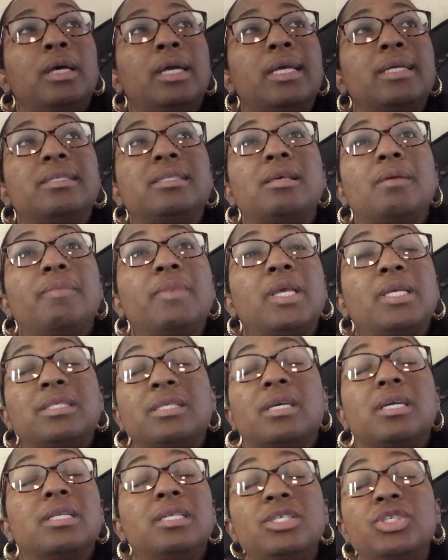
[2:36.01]
it's
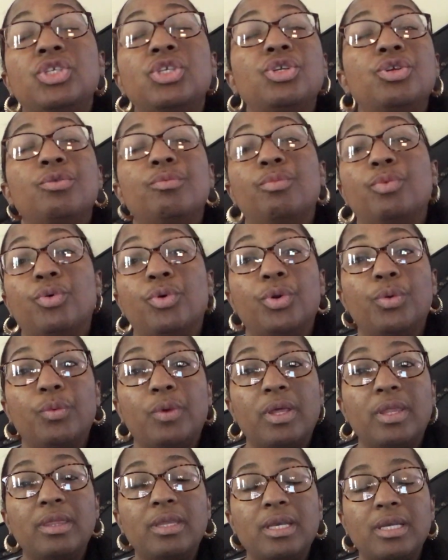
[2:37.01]
a condition you're born
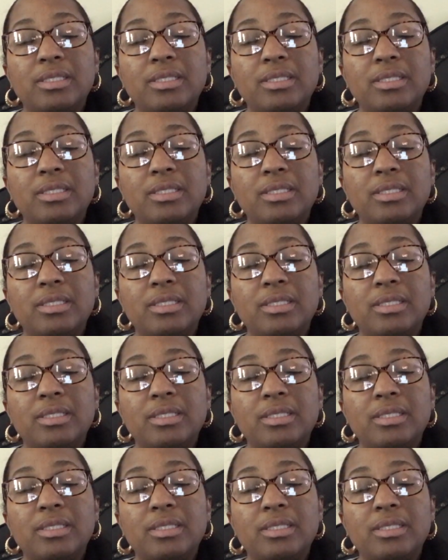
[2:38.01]
with.